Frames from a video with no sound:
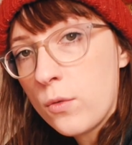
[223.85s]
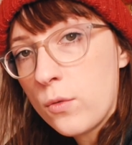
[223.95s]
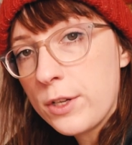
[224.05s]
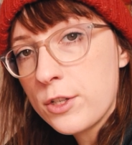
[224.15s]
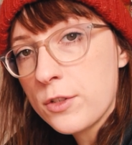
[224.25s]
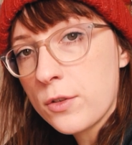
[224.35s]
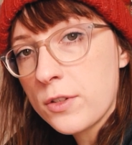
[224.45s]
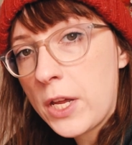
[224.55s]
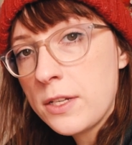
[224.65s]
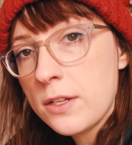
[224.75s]
which is a
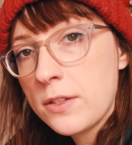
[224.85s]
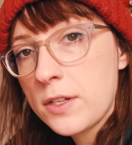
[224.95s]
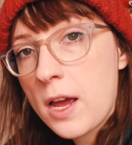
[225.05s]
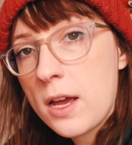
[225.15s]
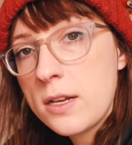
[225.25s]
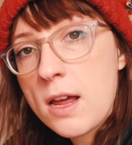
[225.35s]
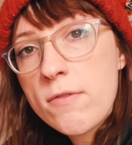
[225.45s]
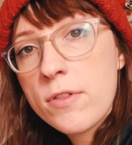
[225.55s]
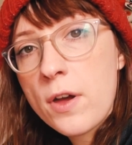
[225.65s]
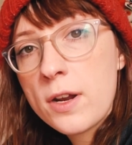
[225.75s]
sentence I
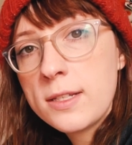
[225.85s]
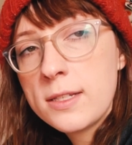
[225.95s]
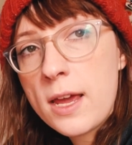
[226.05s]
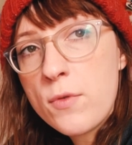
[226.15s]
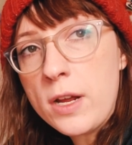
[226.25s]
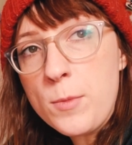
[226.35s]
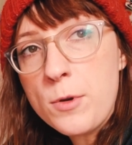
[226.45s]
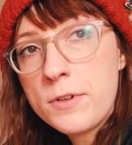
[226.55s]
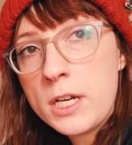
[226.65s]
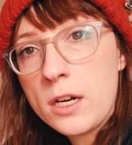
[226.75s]
never thought I'd say when I
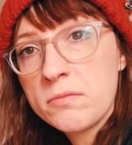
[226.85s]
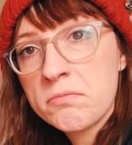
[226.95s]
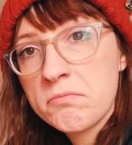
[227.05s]
moved here.